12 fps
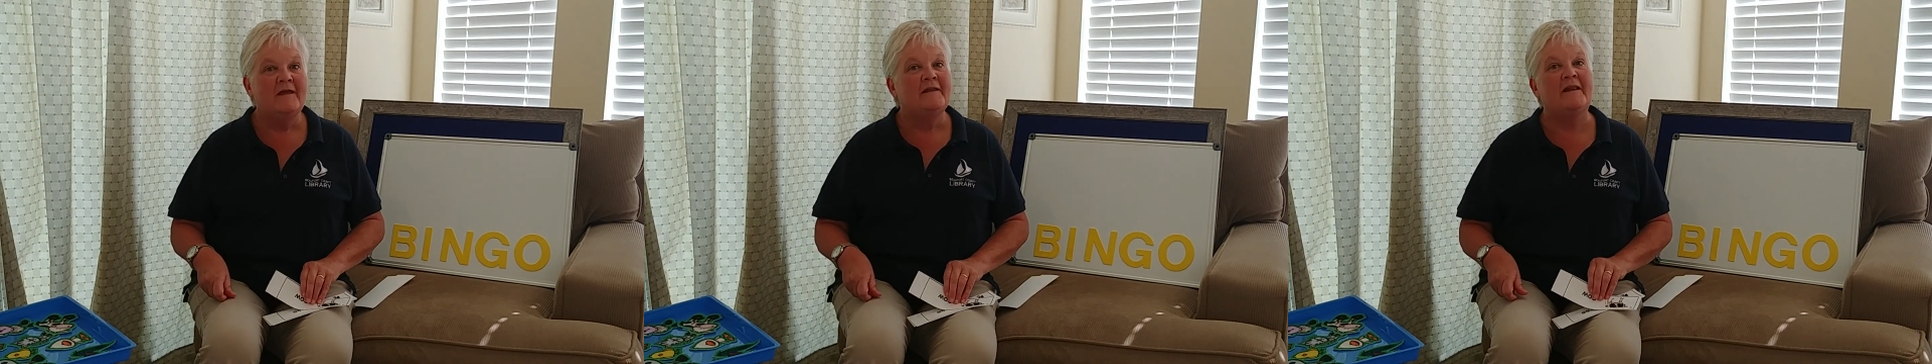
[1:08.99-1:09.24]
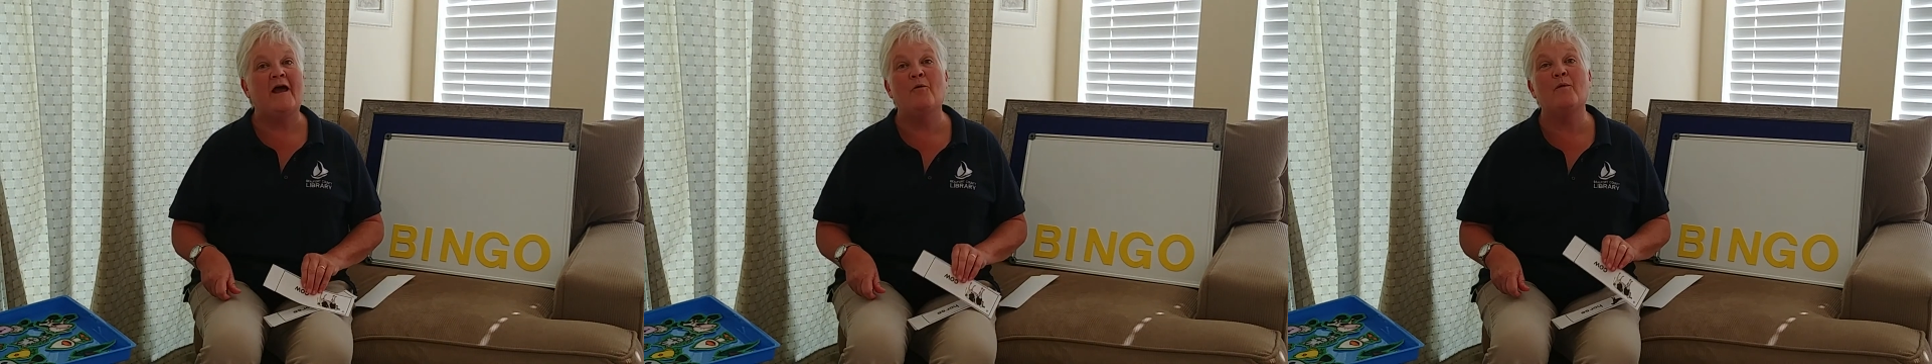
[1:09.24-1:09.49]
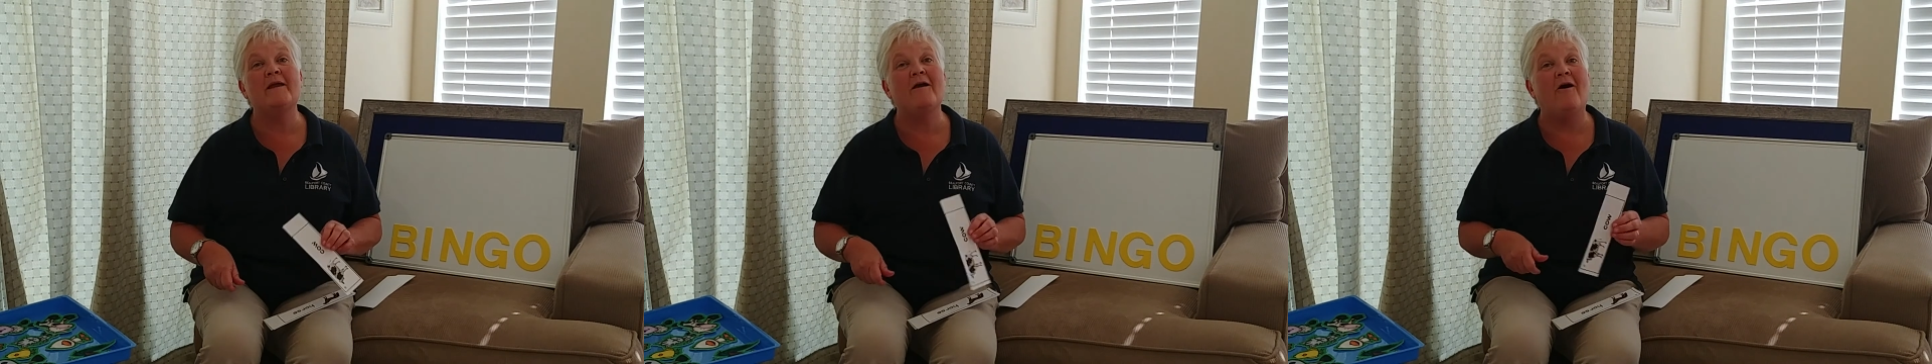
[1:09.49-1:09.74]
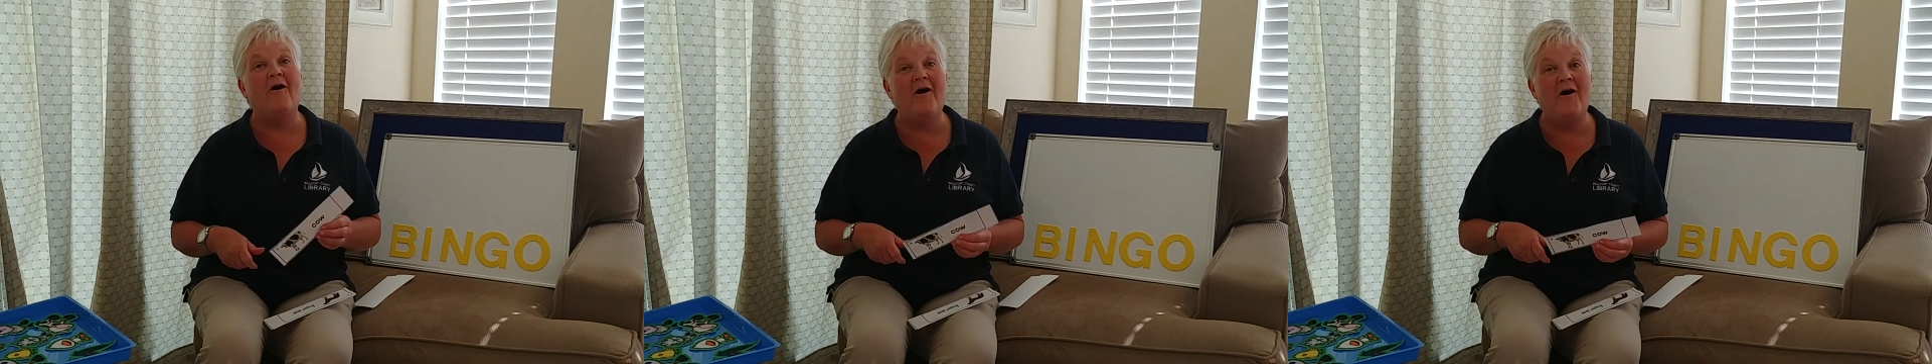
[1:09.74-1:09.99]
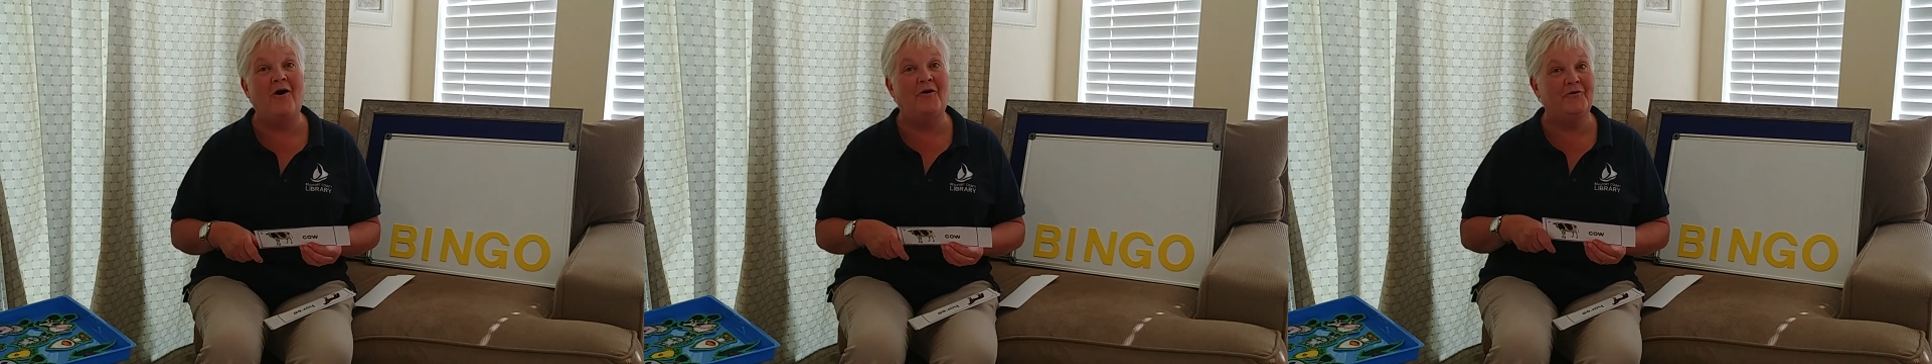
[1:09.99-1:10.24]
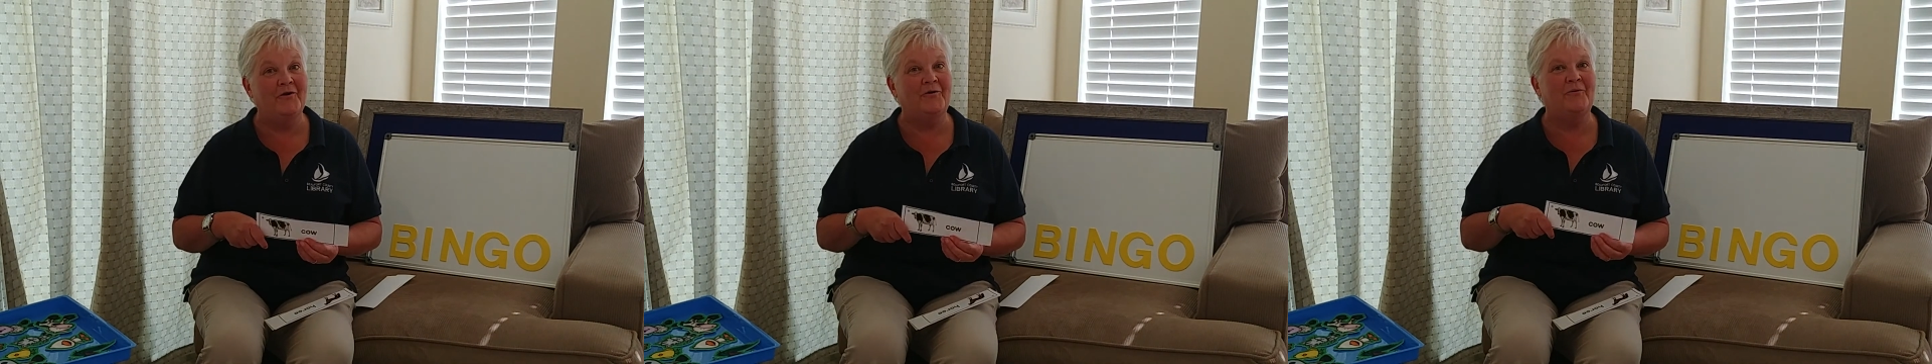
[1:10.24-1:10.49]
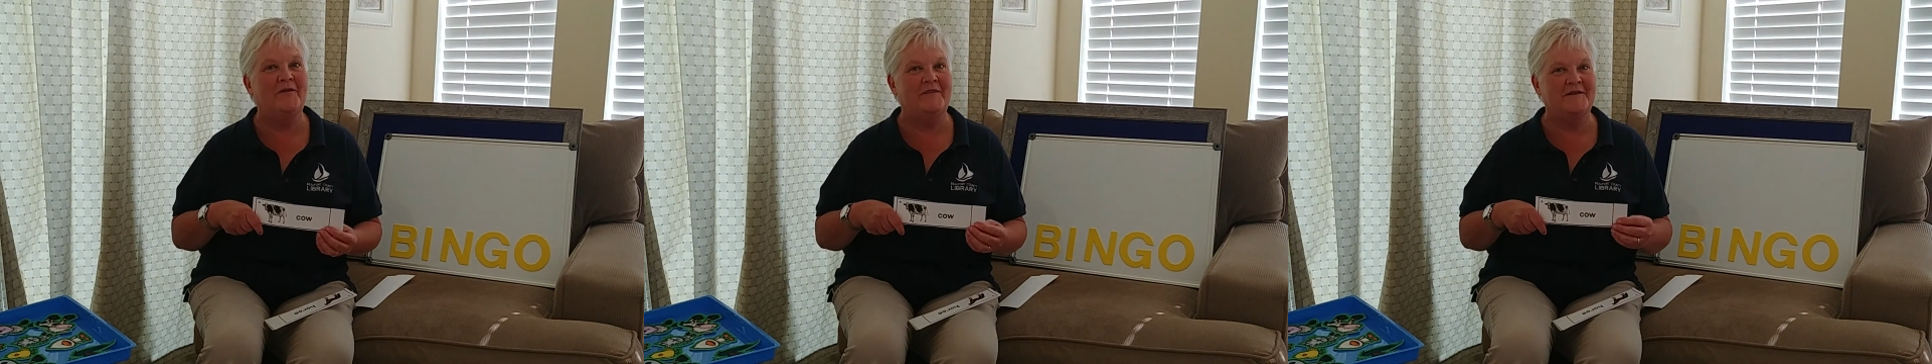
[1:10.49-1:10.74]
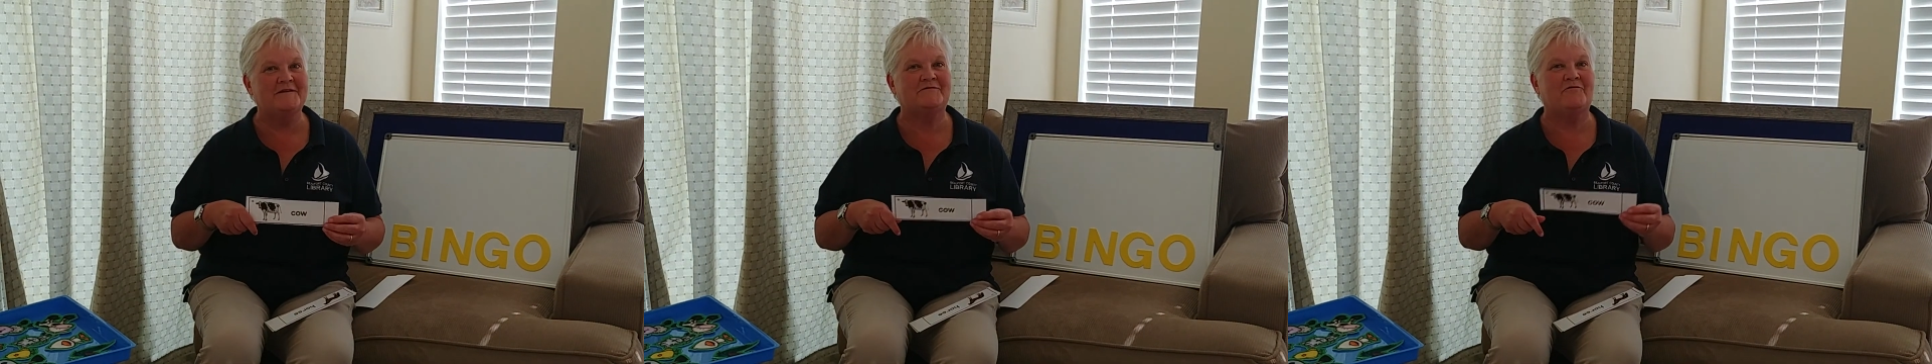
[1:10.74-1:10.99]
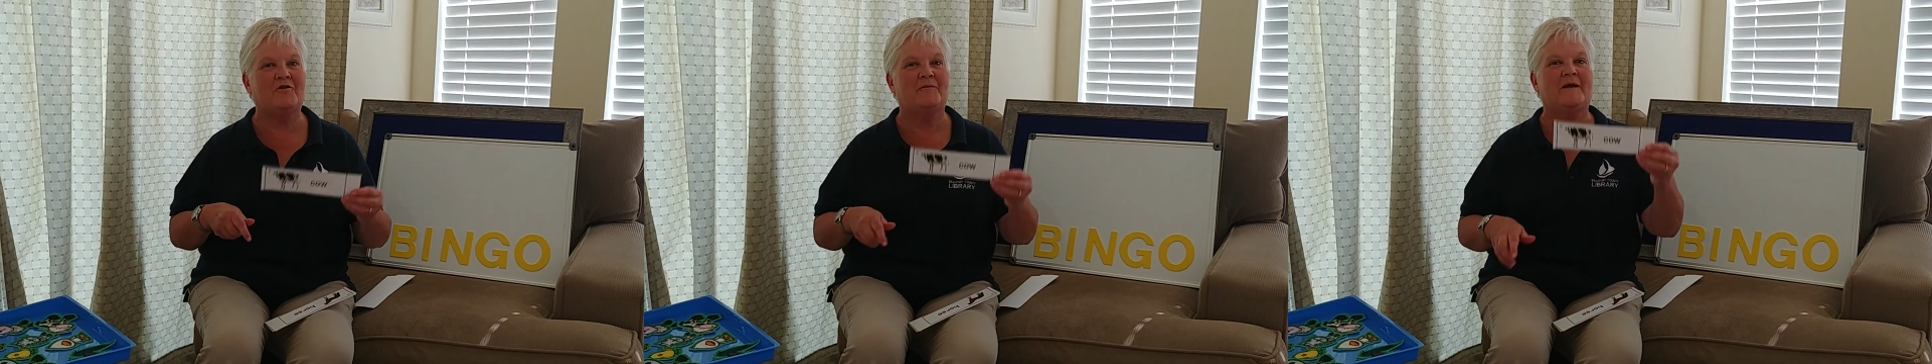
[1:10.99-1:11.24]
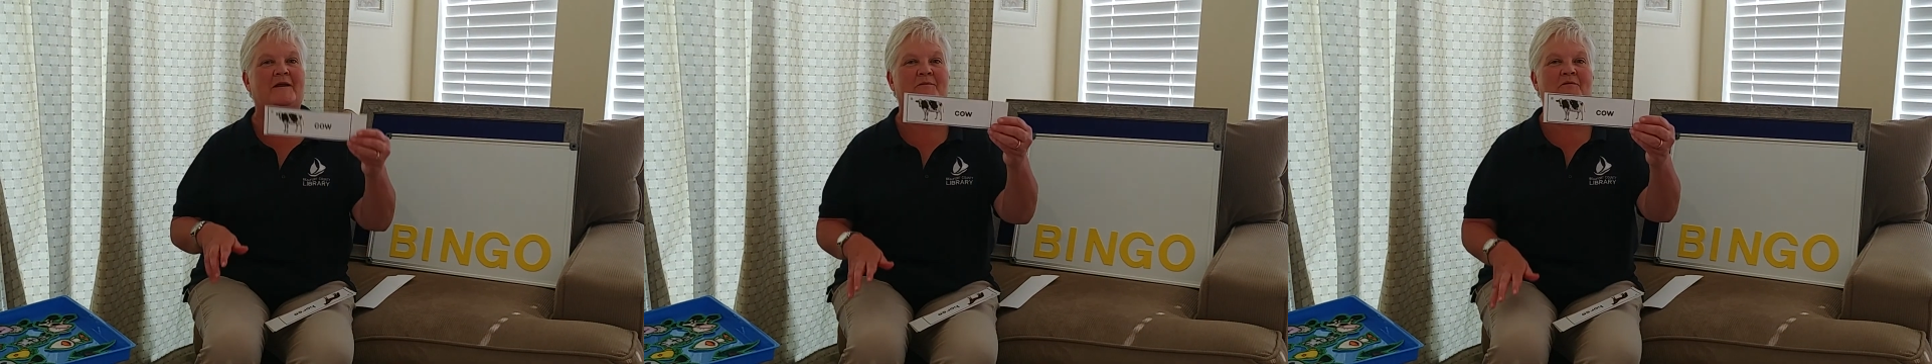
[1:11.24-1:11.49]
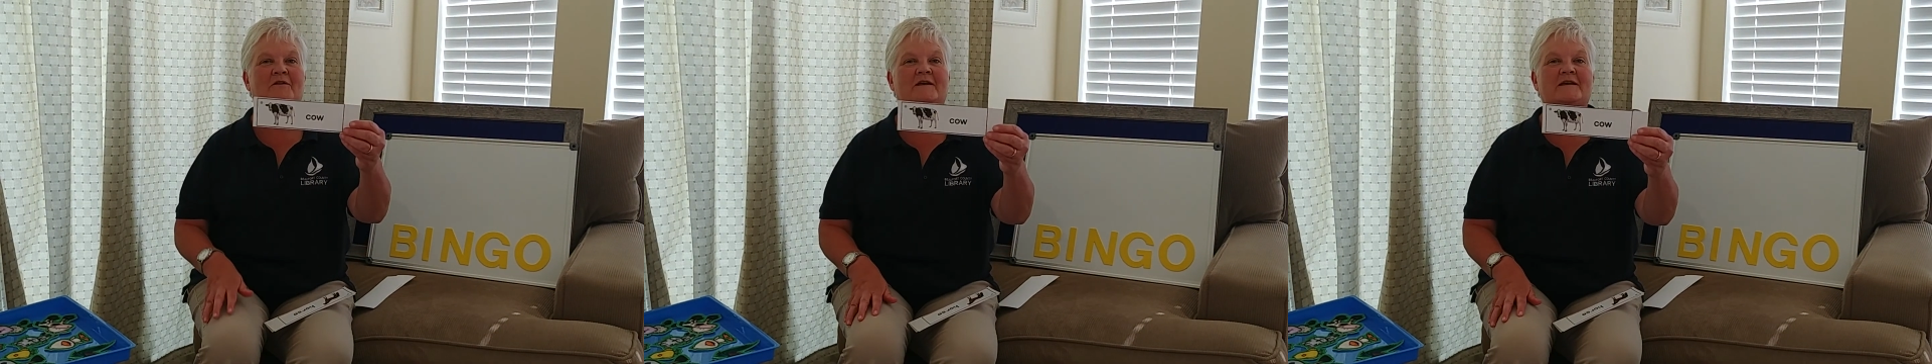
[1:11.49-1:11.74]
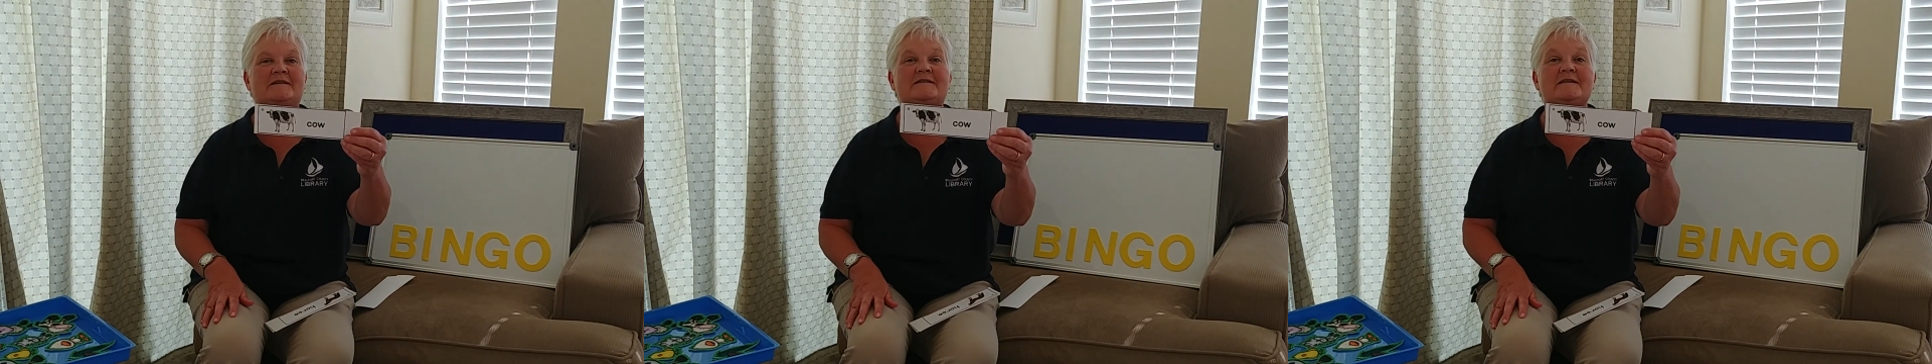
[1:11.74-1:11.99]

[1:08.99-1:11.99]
Now, we all know what this farm animal is.